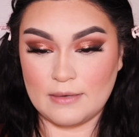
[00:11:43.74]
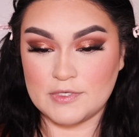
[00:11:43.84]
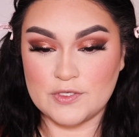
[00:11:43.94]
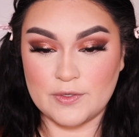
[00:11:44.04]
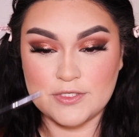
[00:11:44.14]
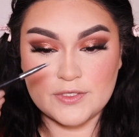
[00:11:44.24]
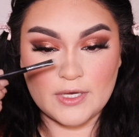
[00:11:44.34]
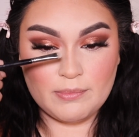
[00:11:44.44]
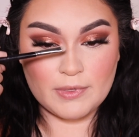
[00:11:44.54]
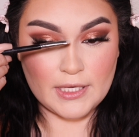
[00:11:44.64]
I'm just going to
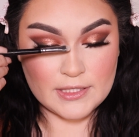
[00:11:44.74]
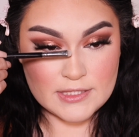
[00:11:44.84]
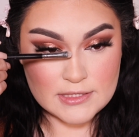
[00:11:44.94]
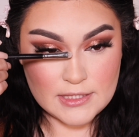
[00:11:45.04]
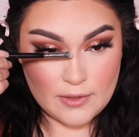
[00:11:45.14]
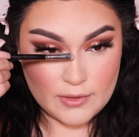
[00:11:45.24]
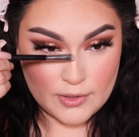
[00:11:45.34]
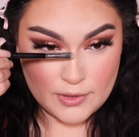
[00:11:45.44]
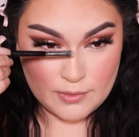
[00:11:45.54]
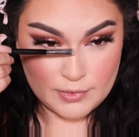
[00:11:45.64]
apply this down
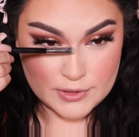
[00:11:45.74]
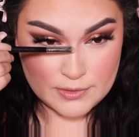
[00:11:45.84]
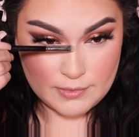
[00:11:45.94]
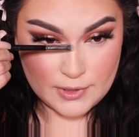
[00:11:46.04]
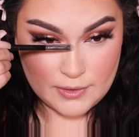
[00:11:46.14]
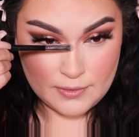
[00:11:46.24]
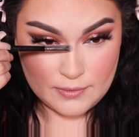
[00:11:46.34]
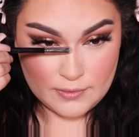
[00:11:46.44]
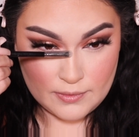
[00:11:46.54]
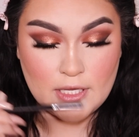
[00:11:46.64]
the bridge of my nose
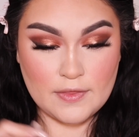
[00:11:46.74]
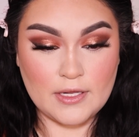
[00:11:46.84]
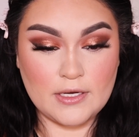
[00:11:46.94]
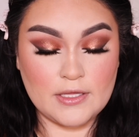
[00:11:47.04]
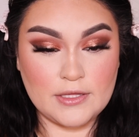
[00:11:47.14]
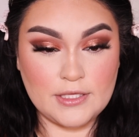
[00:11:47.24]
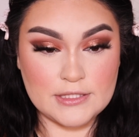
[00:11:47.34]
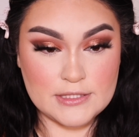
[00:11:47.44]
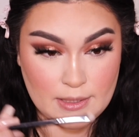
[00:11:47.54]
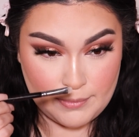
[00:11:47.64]
and then the
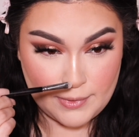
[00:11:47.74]
tip.